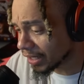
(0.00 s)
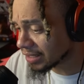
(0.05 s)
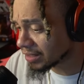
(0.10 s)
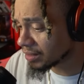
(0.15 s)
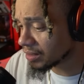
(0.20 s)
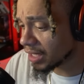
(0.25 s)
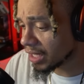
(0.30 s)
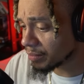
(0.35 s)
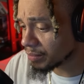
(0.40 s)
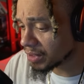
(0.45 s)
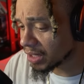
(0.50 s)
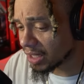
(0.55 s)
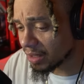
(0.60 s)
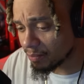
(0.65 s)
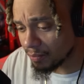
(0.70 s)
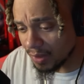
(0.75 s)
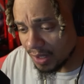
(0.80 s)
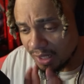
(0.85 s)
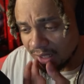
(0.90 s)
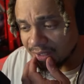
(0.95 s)
"Well, that's a damn
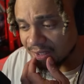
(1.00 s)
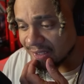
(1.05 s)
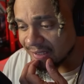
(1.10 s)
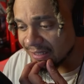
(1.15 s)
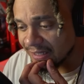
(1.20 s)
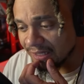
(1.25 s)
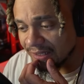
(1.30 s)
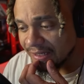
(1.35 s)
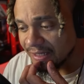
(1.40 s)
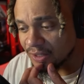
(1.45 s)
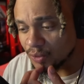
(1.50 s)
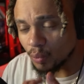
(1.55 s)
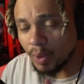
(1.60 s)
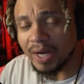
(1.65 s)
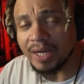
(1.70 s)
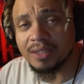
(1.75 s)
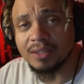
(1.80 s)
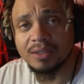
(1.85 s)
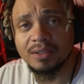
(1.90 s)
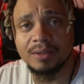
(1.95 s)
shame because it cleans
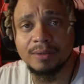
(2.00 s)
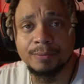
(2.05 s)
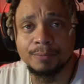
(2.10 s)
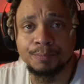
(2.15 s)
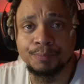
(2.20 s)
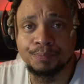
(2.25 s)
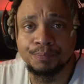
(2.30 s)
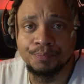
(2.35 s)
whites."